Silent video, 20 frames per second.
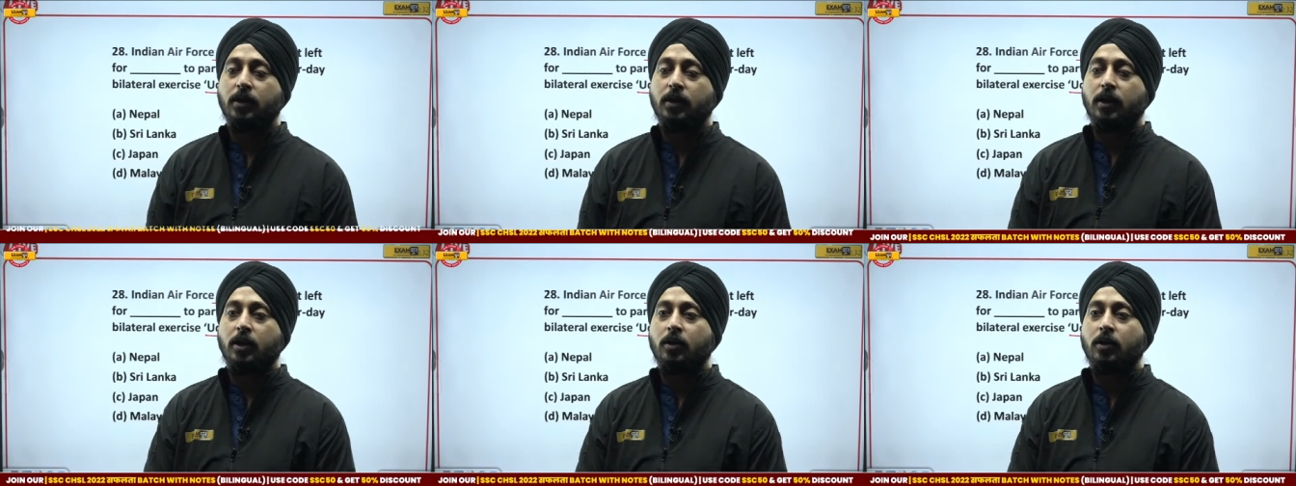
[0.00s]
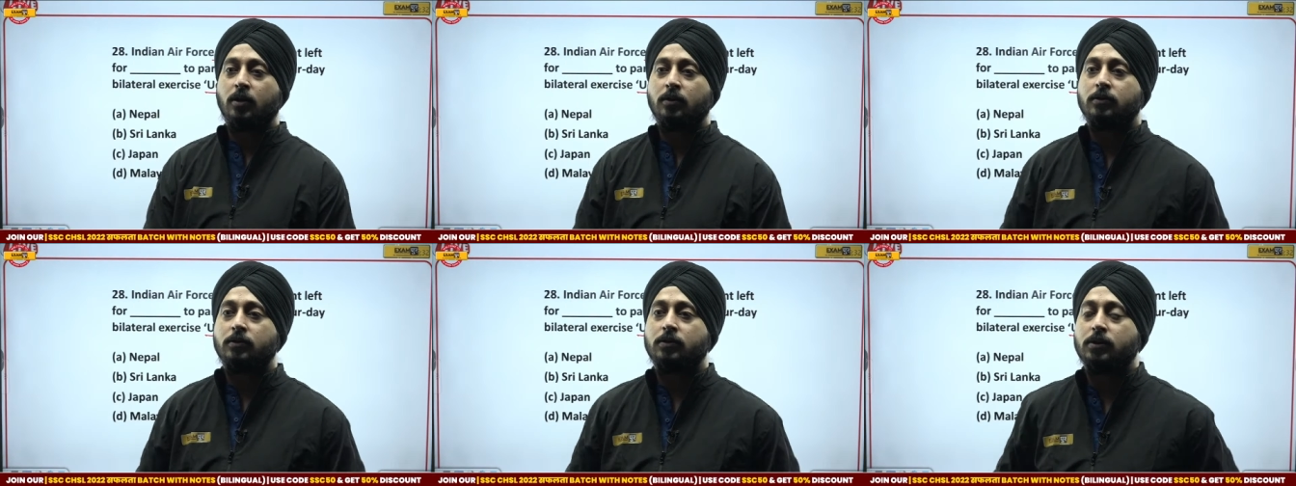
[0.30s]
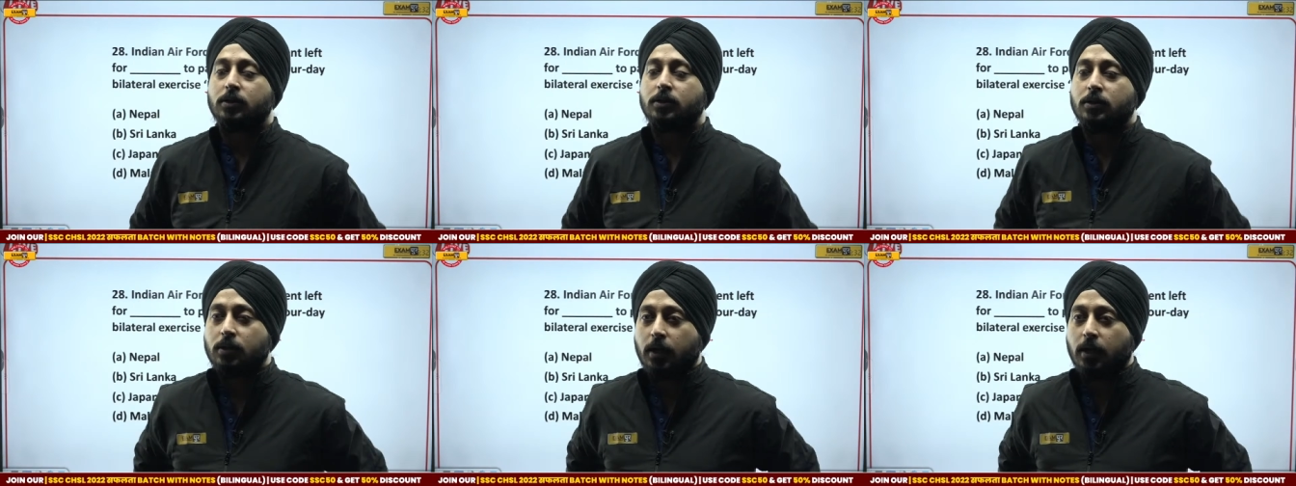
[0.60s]
you know,
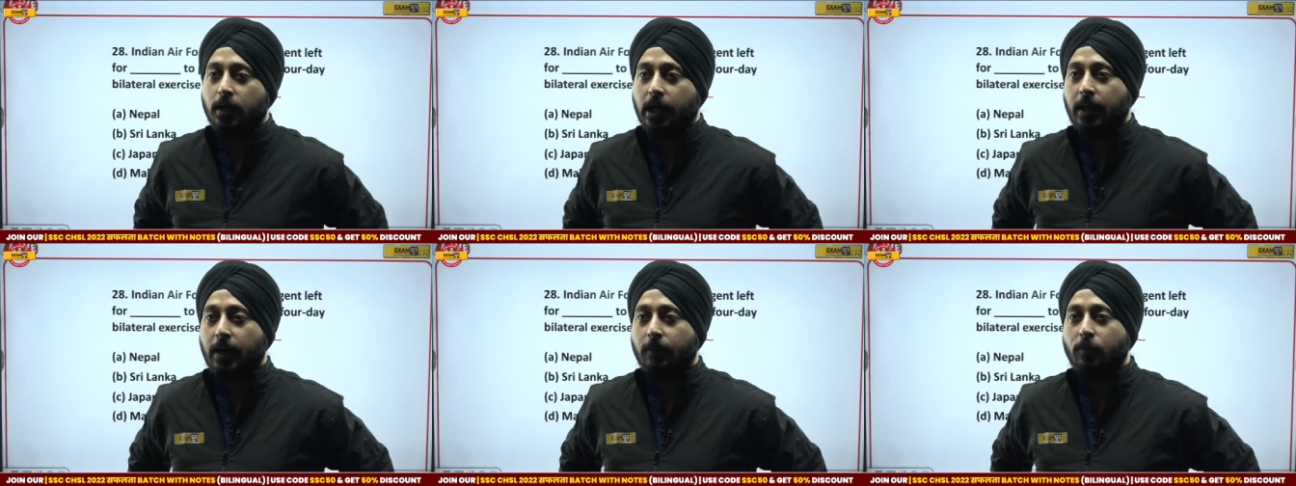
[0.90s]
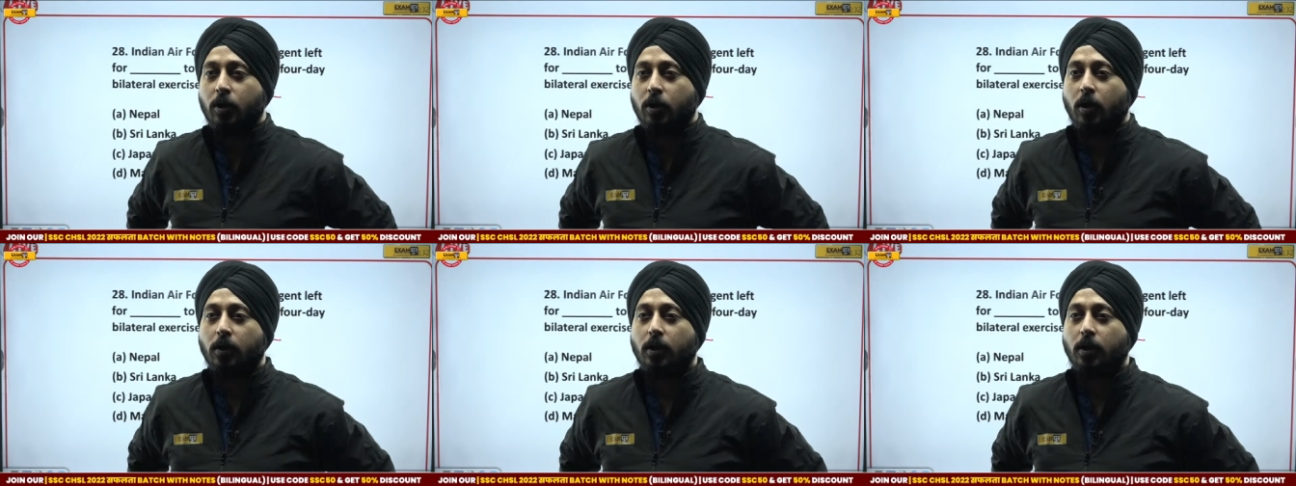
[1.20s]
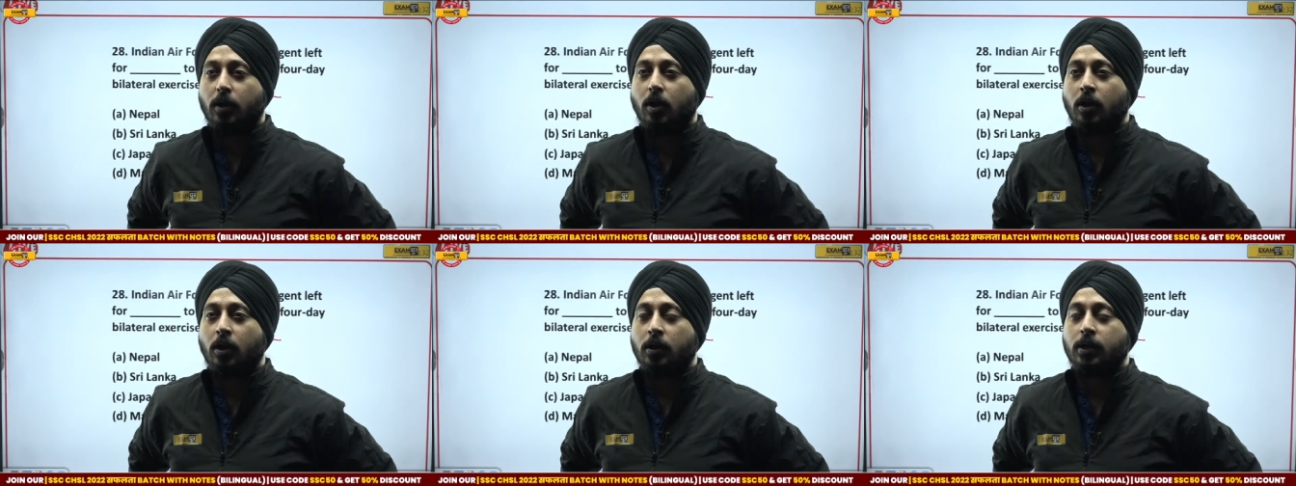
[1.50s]
helped you out a
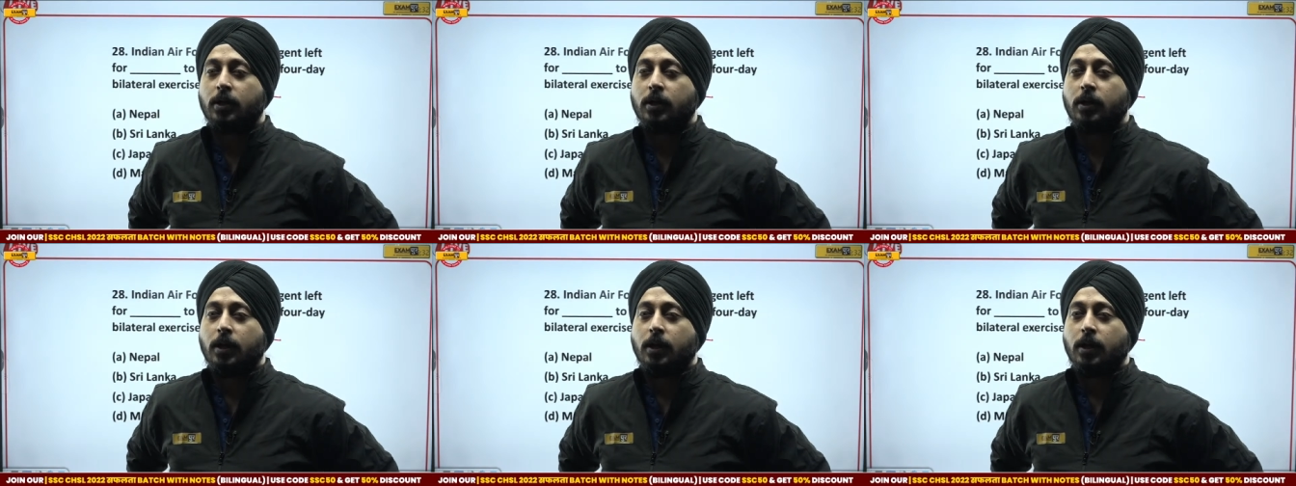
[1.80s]
lot.